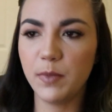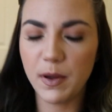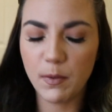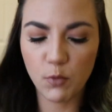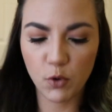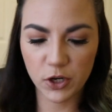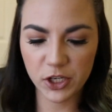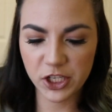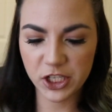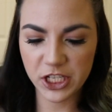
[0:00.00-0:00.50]
bit
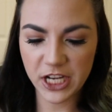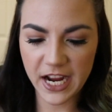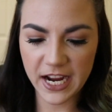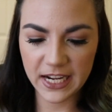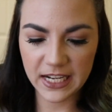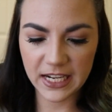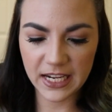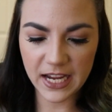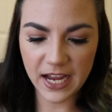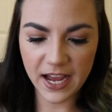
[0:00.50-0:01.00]
more
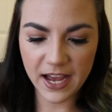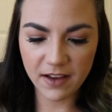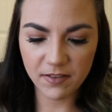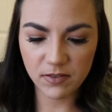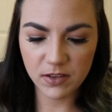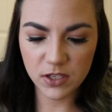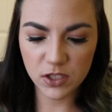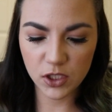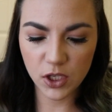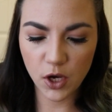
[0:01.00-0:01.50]
shiny. I have
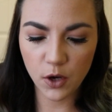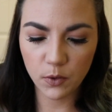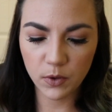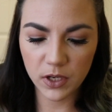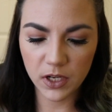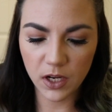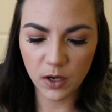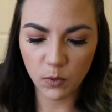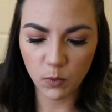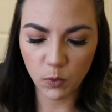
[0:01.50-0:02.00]
this
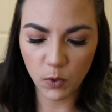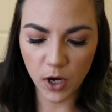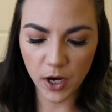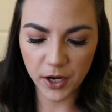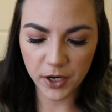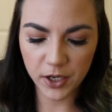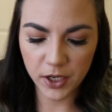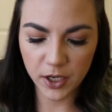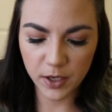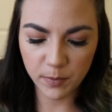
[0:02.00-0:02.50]
coconut
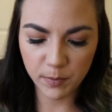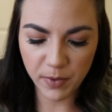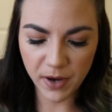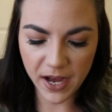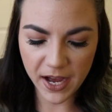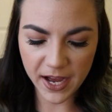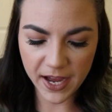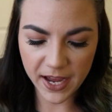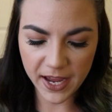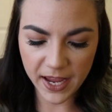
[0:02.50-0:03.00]
water
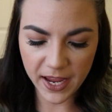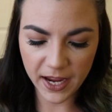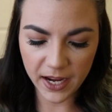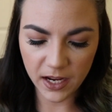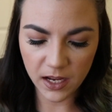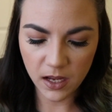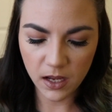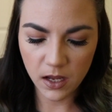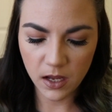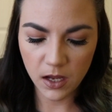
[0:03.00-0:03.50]

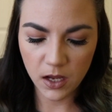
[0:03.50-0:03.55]
by